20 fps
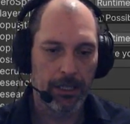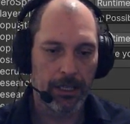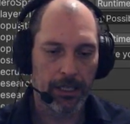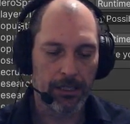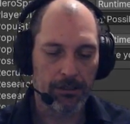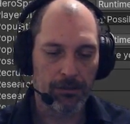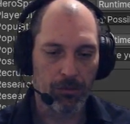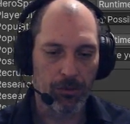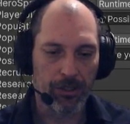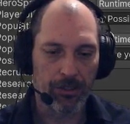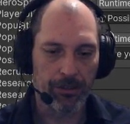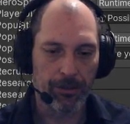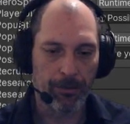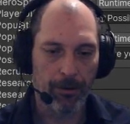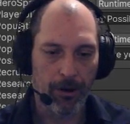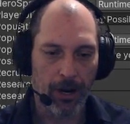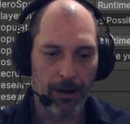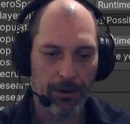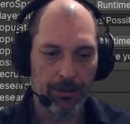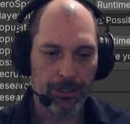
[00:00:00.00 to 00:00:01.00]
Because
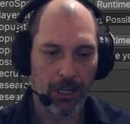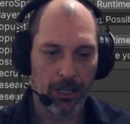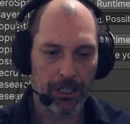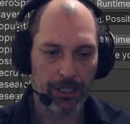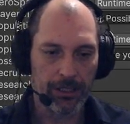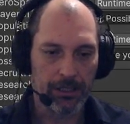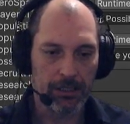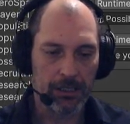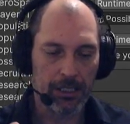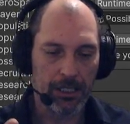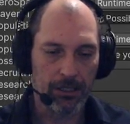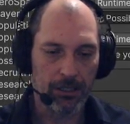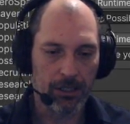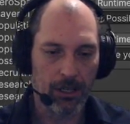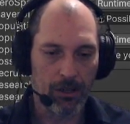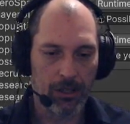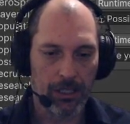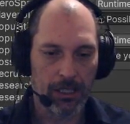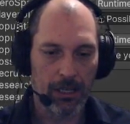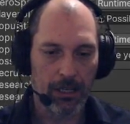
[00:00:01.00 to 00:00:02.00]
remember, I was all
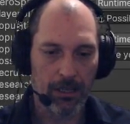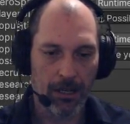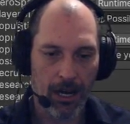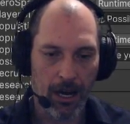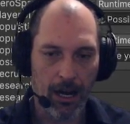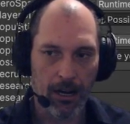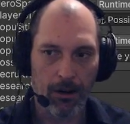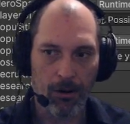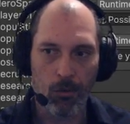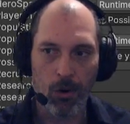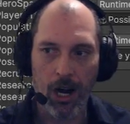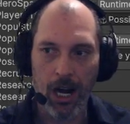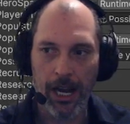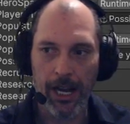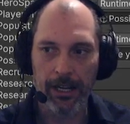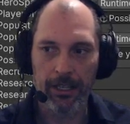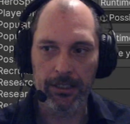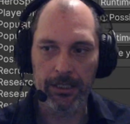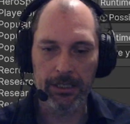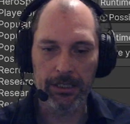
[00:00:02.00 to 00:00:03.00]
going hog
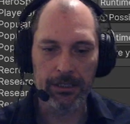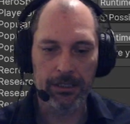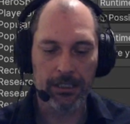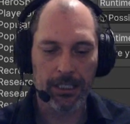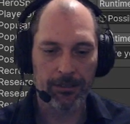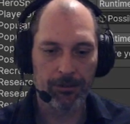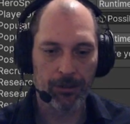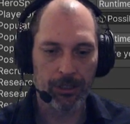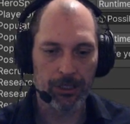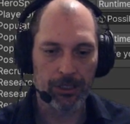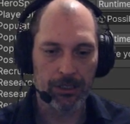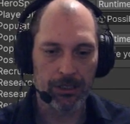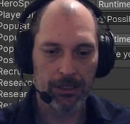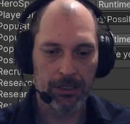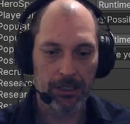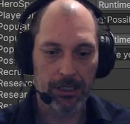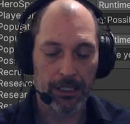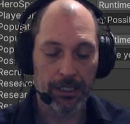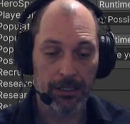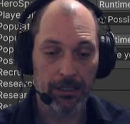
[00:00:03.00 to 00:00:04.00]
wild, and someone
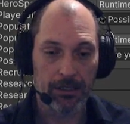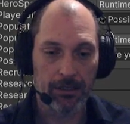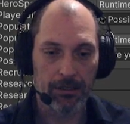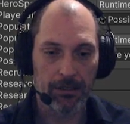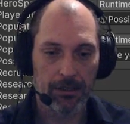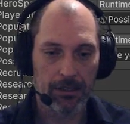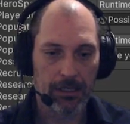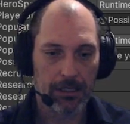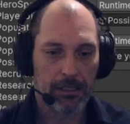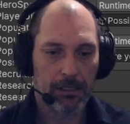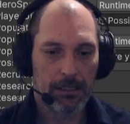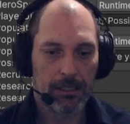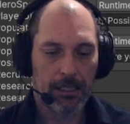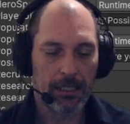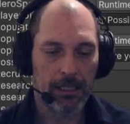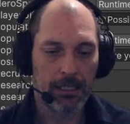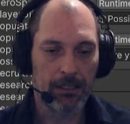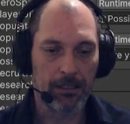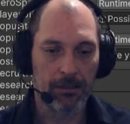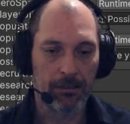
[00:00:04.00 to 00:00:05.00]

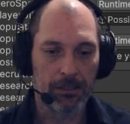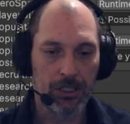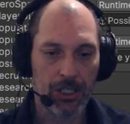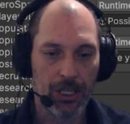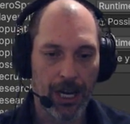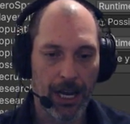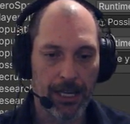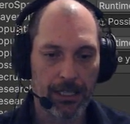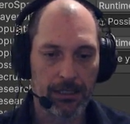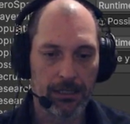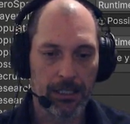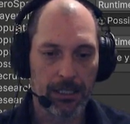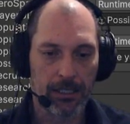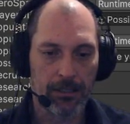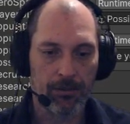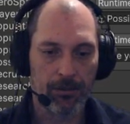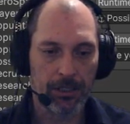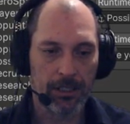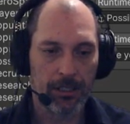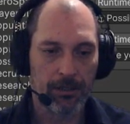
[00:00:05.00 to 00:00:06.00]
in chat
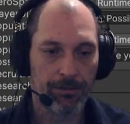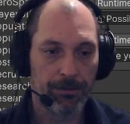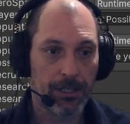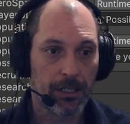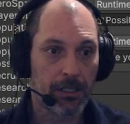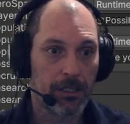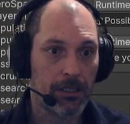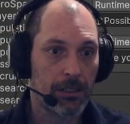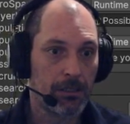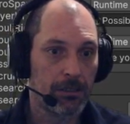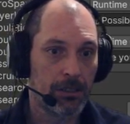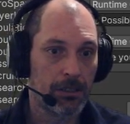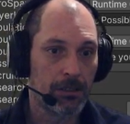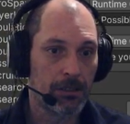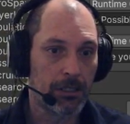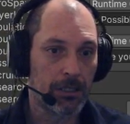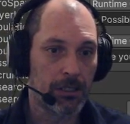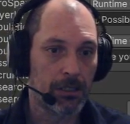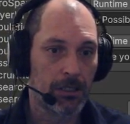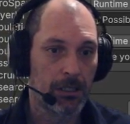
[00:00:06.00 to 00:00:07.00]
said, "What the fuck are you
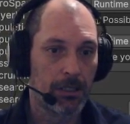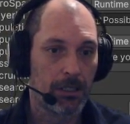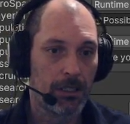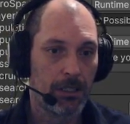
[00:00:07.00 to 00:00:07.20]
doing?"